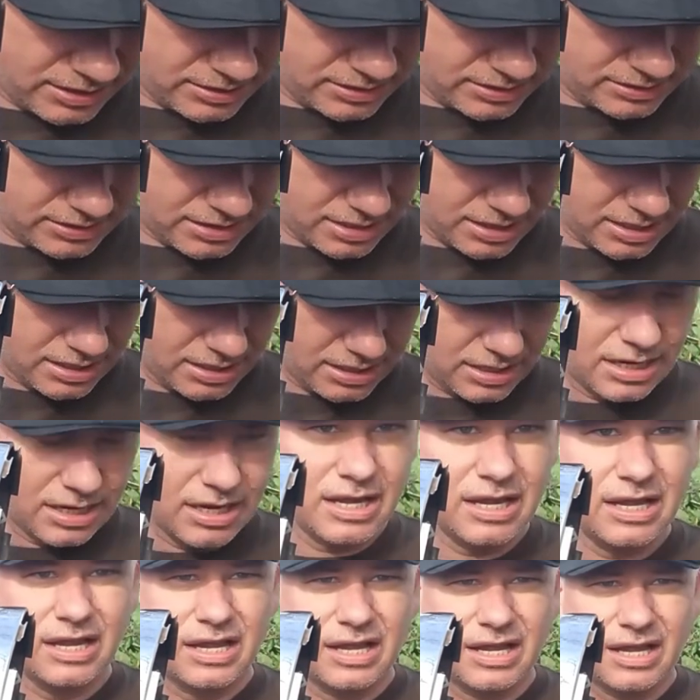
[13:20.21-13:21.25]
is
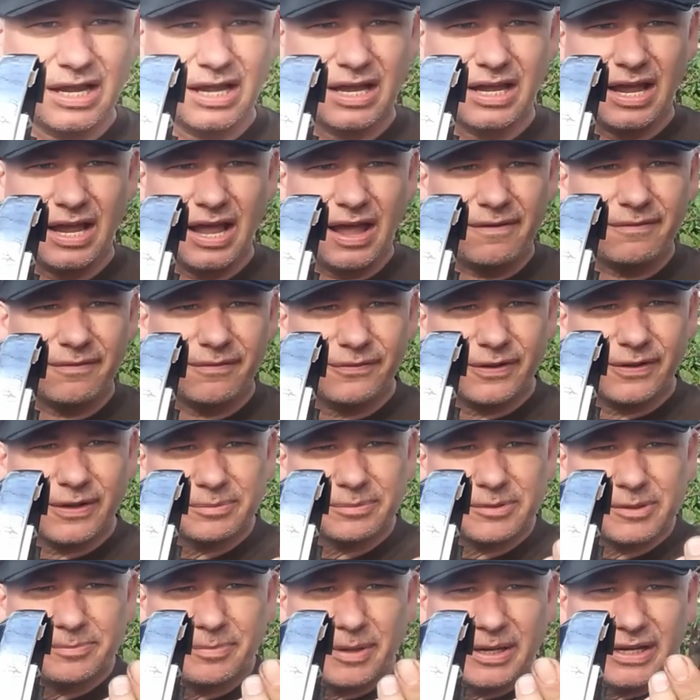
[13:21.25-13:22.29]
have a
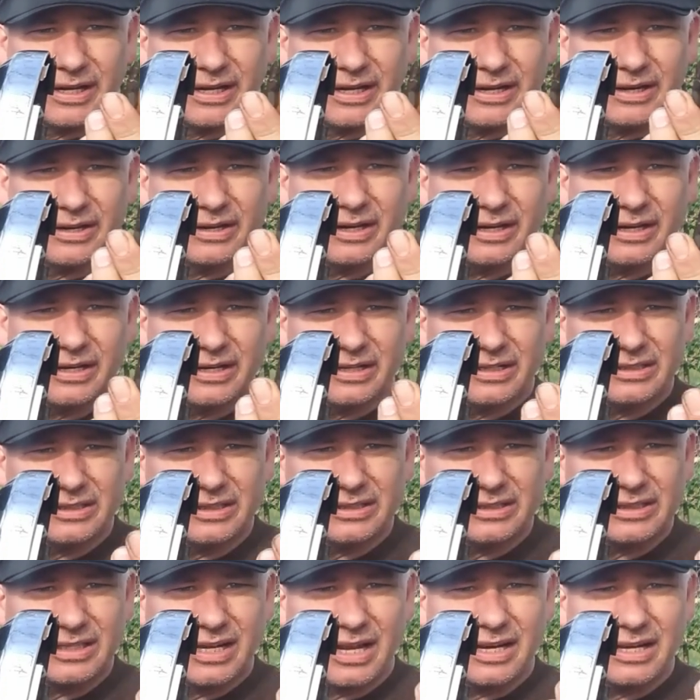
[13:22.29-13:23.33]
Phillips bit here.
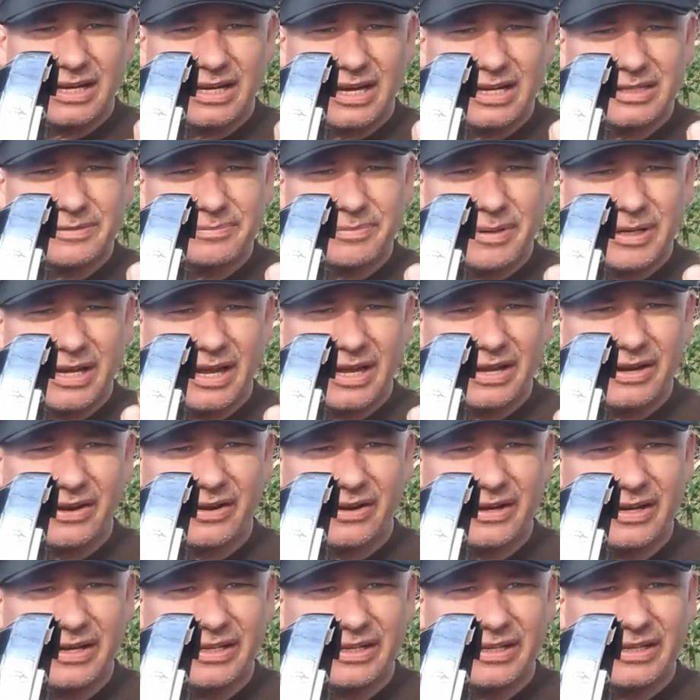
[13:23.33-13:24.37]
See, it's got a nice big head
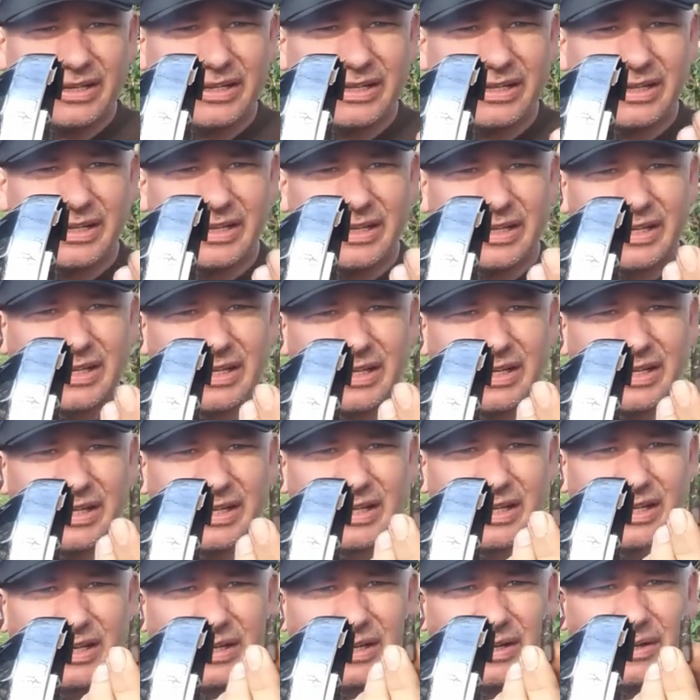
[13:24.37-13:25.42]
on it.
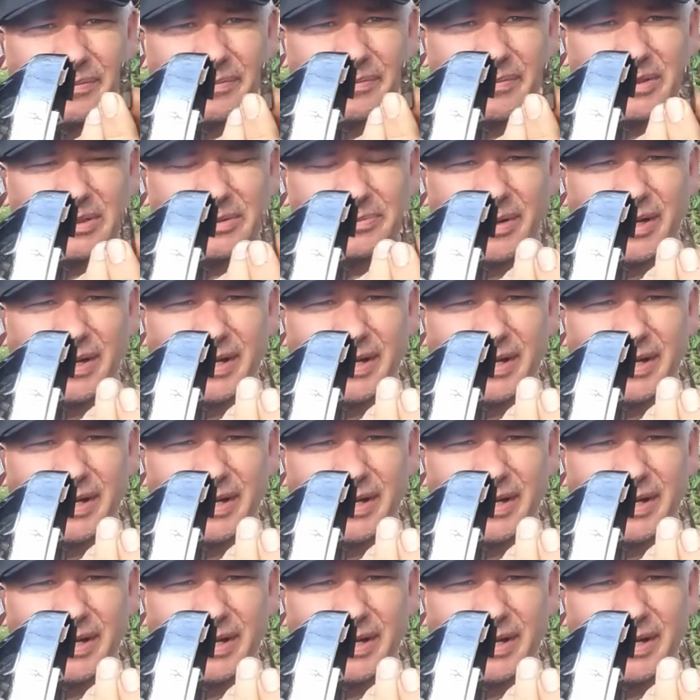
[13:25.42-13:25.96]
Um, it